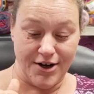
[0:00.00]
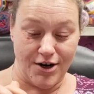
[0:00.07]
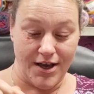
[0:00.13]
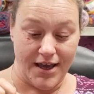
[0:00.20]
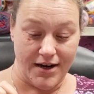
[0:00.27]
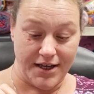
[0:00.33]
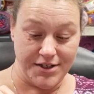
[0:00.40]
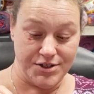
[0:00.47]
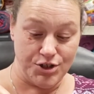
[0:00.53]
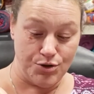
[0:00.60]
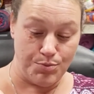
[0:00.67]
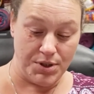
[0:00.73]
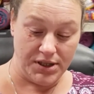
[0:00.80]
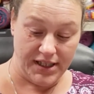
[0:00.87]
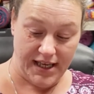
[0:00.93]
And I do
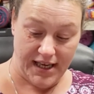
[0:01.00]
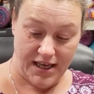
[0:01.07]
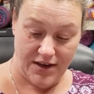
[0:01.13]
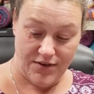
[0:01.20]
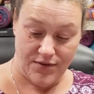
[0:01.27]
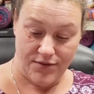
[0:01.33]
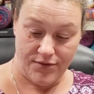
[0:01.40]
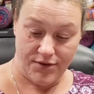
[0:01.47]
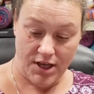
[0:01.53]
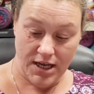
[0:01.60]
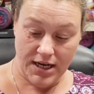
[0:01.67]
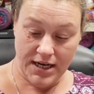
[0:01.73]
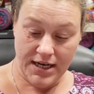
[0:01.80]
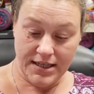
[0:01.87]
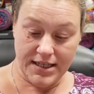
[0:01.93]
believe
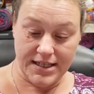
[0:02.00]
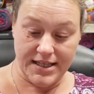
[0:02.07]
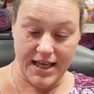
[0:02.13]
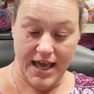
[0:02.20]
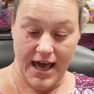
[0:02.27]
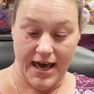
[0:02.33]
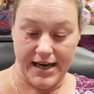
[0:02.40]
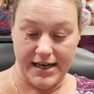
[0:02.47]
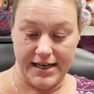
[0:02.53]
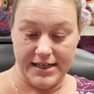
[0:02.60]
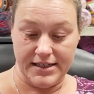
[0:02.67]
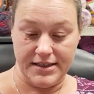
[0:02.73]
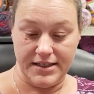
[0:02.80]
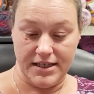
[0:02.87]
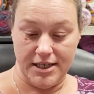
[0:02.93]
that they
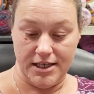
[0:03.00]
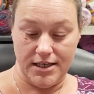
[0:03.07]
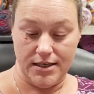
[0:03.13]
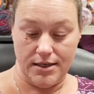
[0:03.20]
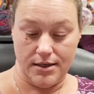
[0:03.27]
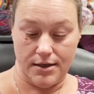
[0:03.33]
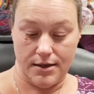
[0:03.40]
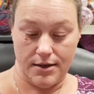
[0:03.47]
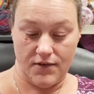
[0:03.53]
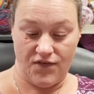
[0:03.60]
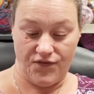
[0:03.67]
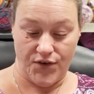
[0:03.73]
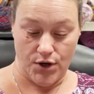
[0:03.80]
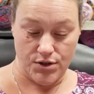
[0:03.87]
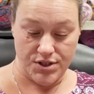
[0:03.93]
had the
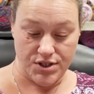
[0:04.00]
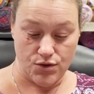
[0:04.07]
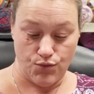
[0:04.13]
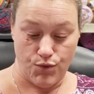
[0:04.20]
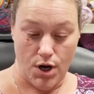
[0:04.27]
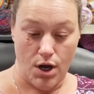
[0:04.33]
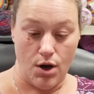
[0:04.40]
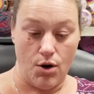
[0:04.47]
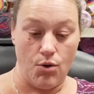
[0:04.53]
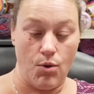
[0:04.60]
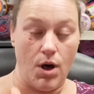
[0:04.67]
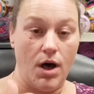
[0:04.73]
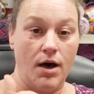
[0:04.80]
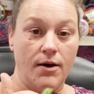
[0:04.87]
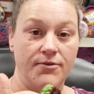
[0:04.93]
first row
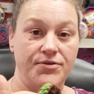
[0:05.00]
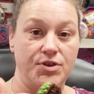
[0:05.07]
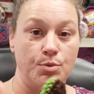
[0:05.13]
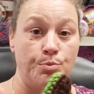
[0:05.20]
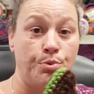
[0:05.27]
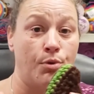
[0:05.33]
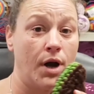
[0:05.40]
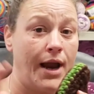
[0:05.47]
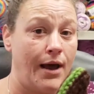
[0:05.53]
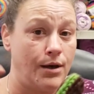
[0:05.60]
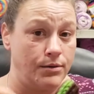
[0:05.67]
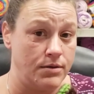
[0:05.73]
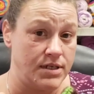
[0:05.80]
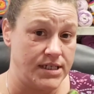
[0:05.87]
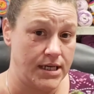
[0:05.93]
of the
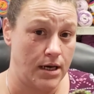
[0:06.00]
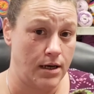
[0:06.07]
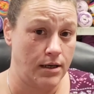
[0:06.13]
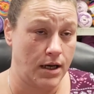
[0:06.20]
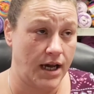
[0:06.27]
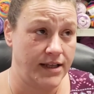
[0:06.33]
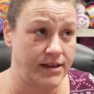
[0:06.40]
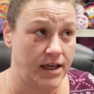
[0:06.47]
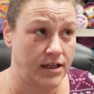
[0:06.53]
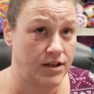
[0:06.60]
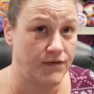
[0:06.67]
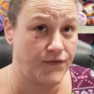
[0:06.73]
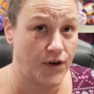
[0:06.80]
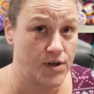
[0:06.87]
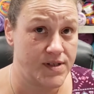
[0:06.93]
brown done. I think the
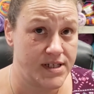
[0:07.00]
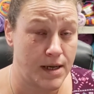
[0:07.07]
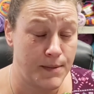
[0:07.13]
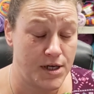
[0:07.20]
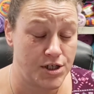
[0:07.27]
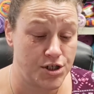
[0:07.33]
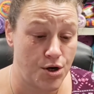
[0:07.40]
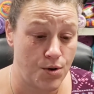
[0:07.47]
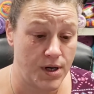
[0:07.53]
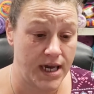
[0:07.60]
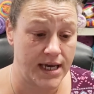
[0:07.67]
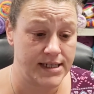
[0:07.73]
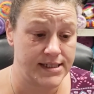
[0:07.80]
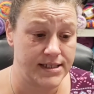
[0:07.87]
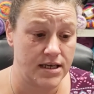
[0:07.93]
first time I
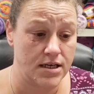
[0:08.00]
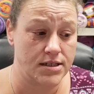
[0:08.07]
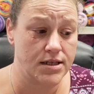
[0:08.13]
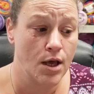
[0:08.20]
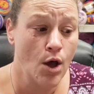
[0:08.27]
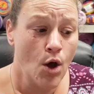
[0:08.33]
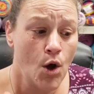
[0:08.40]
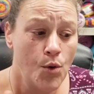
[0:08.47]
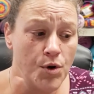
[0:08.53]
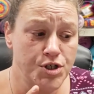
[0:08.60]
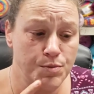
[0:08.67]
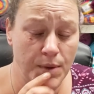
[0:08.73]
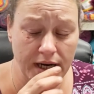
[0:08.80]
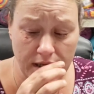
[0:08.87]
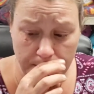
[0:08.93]
showcased these, which
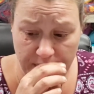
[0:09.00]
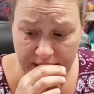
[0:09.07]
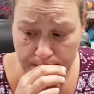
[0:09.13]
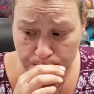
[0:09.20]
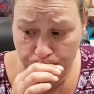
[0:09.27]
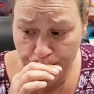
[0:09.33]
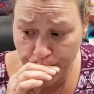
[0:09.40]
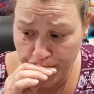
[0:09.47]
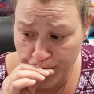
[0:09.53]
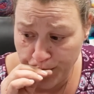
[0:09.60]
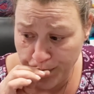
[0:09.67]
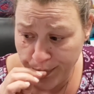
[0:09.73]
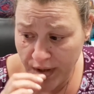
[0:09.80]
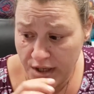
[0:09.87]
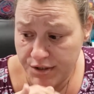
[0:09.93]
might have been
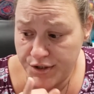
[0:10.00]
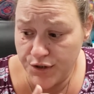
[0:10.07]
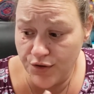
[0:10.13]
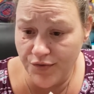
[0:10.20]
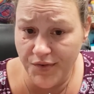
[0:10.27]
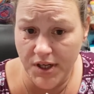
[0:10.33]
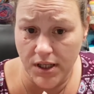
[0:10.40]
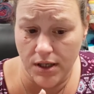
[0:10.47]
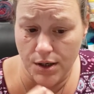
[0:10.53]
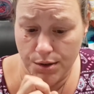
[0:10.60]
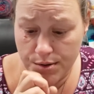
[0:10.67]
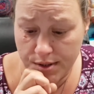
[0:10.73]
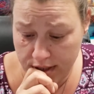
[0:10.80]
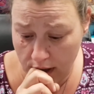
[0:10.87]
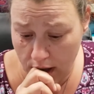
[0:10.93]
2
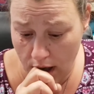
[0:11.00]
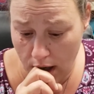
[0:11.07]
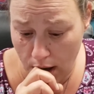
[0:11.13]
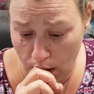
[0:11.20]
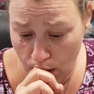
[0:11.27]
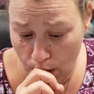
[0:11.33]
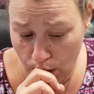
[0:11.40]
videos ago.